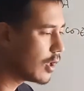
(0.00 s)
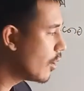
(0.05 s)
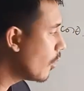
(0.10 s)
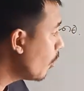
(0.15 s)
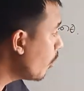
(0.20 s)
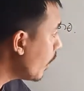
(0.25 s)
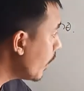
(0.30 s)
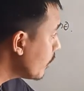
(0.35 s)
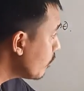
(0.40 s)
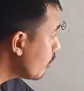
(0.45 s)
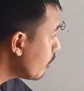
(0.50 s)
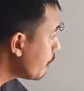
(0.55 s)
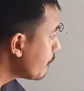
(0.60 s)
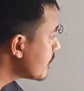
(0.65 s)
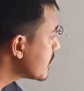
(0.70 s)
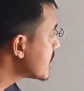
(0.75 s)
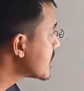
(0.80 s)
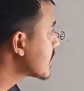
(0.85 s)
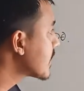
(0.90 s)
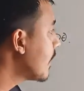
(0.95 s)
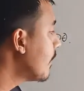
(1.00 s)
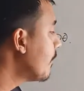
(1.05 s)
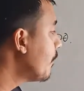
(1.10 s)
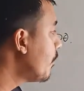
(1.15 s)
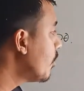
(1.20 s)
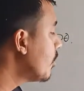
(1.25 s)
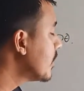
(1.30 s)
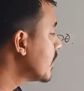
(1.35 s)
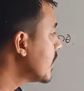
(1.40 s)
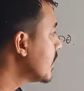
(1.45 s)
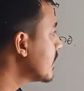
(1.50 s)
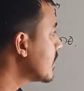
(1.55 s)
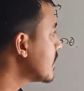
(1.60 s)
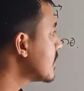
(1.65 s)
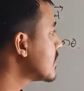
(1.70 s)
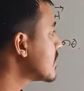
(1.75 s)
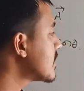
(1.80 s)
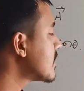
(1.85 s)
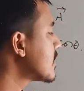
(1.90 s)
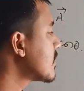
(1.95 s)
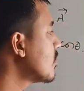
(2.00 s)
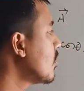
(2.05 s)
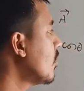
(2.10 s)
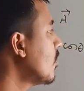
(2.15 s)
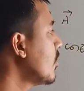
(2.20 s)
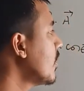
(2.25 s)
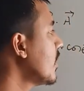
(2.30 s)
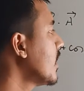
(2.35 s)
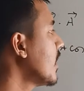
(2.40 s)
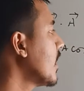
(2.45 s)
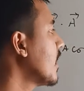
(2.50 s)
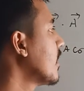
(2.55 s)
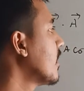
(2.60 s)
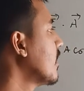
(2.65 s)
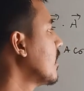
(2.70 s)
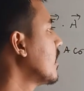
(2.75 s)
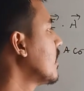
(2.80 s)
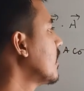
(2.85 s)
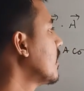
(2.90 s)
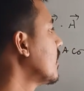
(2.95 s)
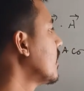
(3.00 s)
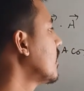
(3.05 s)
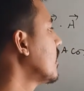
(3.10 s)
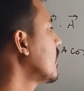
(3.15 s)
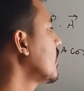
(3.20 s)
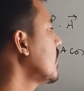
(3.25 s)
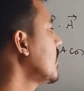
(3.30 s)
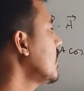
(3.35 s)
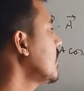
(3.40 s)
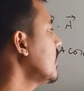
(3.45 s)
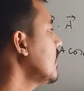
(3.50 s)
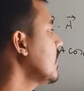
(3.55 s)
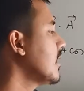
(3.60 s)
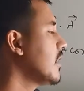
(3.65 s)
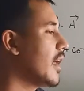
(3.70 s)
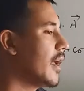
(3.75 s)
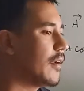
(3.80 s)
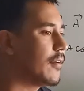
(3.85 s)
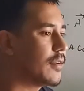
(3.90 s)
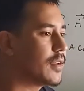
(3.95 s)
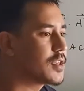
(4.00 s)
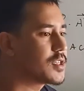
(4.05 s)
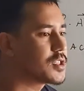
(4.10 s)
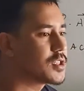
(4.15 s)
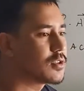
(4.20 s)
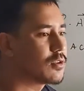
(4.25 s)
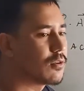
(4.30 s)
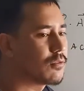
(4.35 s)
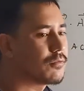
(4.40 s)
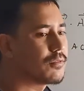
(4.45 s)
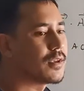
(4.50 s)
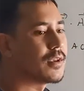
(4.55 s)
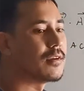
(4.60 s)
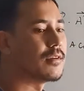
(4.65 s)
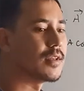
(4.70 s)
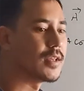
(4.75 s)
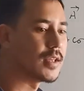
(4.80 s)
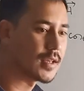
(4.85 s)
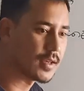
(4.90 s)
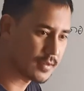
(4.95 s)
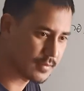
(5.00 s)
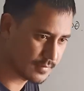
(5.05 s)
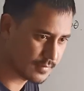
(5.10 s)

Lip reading: One of its component is going in the direction of area.